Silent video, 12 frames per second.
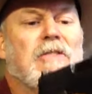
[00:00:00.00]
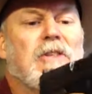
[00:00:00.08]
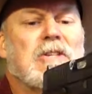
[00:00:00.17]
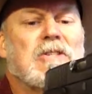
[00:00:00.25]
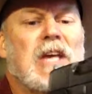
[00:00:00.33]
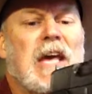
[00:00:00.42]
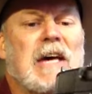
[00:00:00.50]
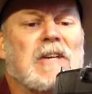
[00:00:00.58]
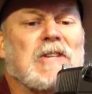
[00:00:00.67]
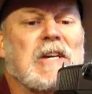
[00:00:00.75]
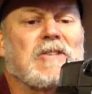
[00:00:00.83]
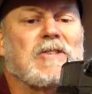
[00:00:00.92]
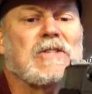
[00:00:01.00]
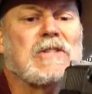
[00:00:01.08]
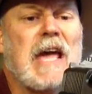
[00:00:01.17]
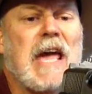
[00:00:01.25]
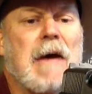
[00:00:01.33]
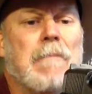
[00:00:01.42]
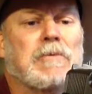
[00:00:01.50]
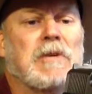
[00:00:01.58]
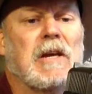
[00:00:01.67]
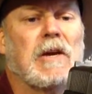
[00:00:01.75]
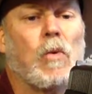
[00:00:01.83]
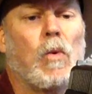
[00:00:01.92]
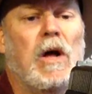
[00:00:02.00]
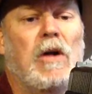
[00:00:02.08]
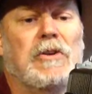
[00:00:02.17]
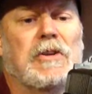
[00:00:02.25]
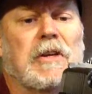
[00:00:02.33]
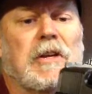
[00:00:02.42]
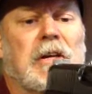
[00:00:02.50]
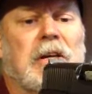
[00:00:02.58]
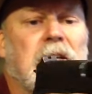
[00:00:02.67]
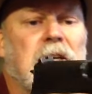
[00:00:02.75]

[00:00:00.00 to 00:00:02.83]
this has a stamped and welded